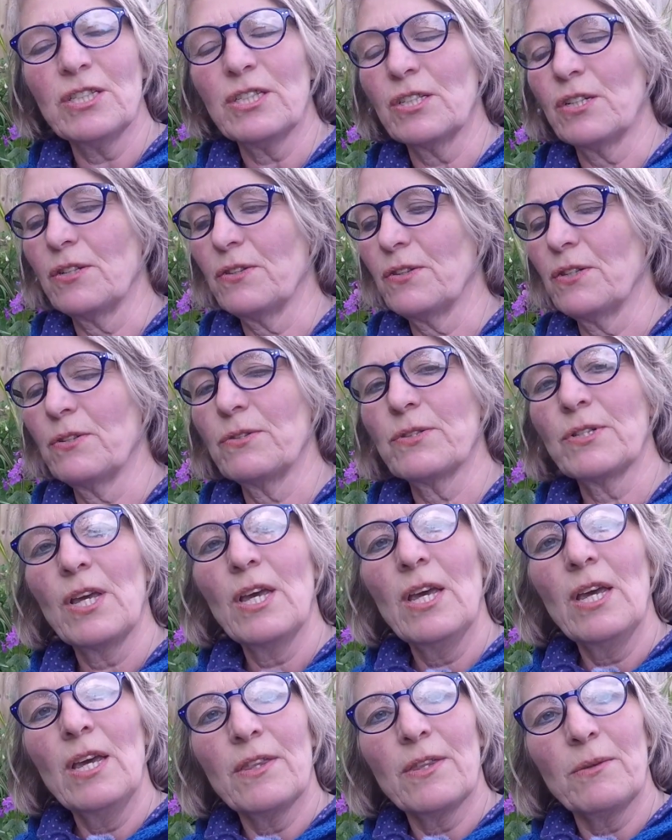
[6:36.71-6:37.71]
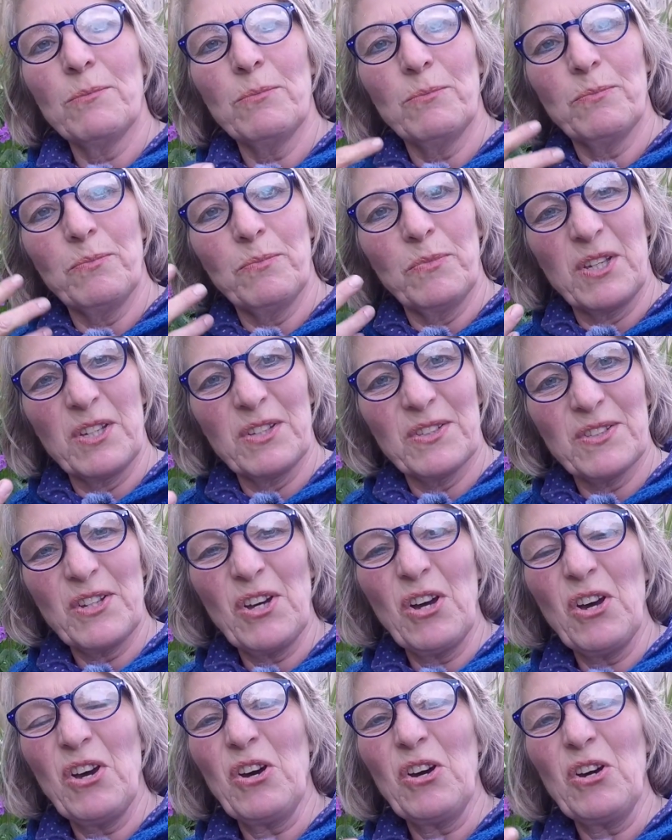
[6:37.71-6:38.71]
the
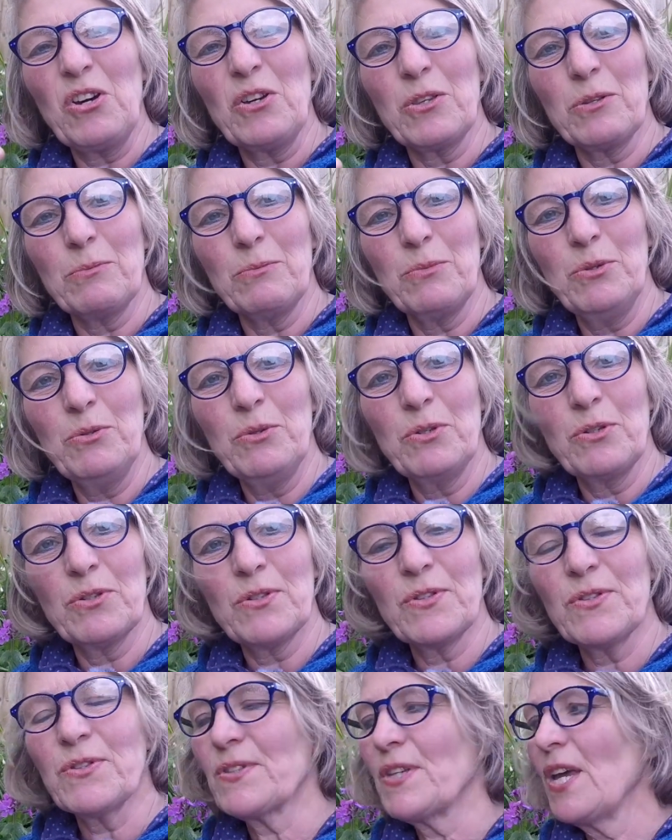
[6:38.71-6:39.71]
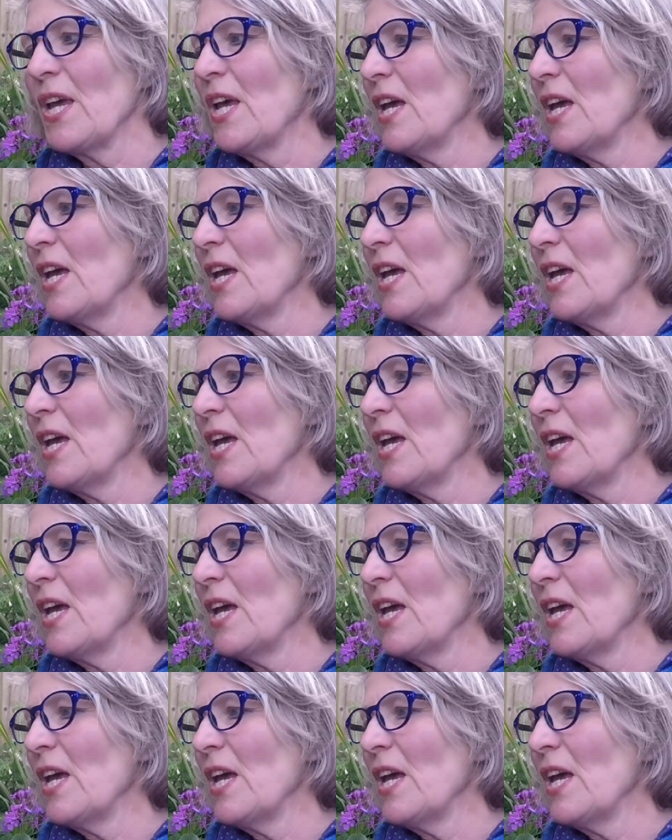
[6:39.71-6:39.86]
catarrh, the mucus,